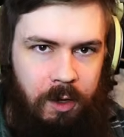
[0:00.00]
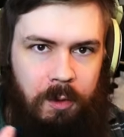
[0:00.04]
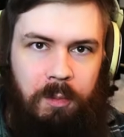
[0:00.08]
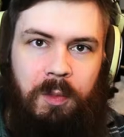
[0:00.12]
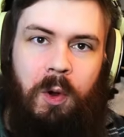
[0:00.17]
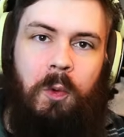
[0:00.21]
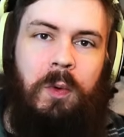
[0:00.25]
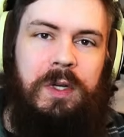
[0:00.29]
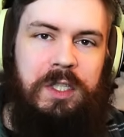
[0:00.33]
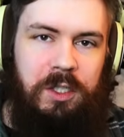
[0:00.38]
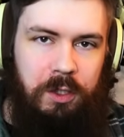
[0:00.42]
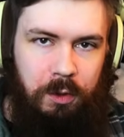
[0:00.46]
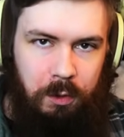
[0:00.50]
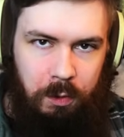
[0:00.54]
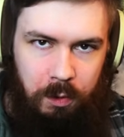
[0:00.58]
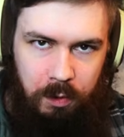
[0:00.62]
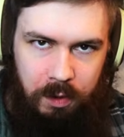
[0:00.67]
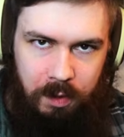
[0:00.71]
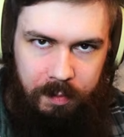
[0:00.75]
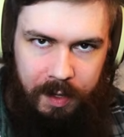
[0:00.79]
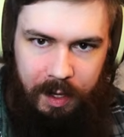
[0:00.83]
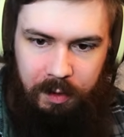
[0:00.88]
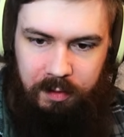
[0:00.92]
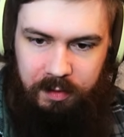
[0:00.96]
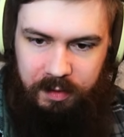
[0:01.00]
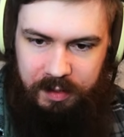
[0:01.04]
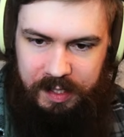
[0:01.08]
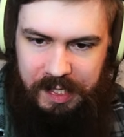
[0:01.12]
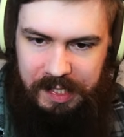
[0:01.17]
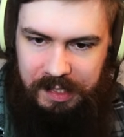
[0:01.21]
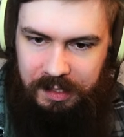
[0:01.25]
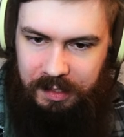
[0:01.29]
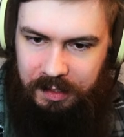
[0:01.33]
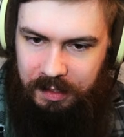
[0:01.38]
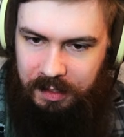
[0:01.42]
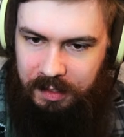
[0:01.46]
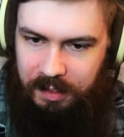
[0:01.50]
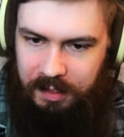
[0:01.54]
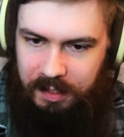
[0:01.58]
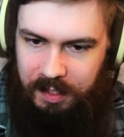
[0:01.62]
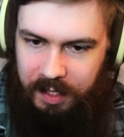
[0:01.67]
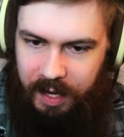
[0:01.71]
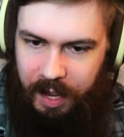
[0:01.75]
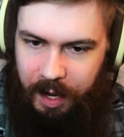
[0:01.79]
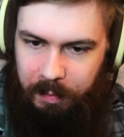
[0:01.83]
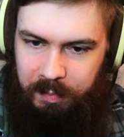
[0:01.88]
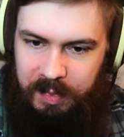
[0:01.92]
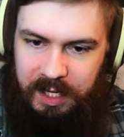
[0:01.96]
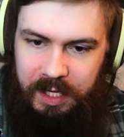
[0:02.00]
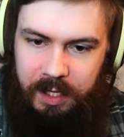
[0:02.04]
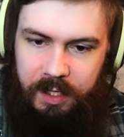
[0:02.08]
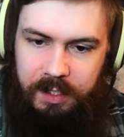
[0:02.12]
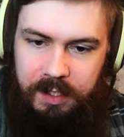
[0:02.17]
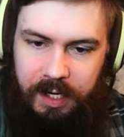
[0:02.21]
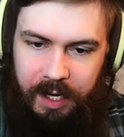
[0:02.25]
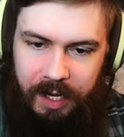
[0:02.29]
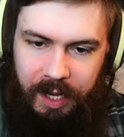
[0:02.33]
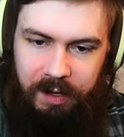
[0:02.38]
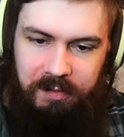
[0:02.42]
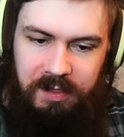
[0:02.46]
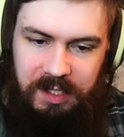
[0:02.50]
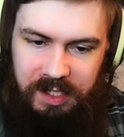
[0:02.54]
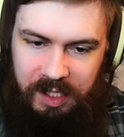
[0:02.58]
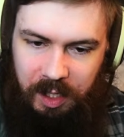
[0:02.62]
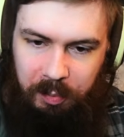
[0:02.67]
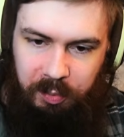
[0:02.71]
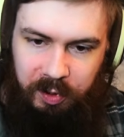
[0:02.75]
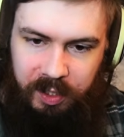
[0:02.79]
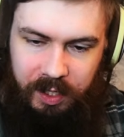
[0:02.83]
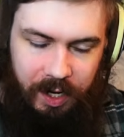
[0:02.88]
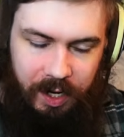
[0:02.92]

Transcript: But what's cool about this is that because I have separate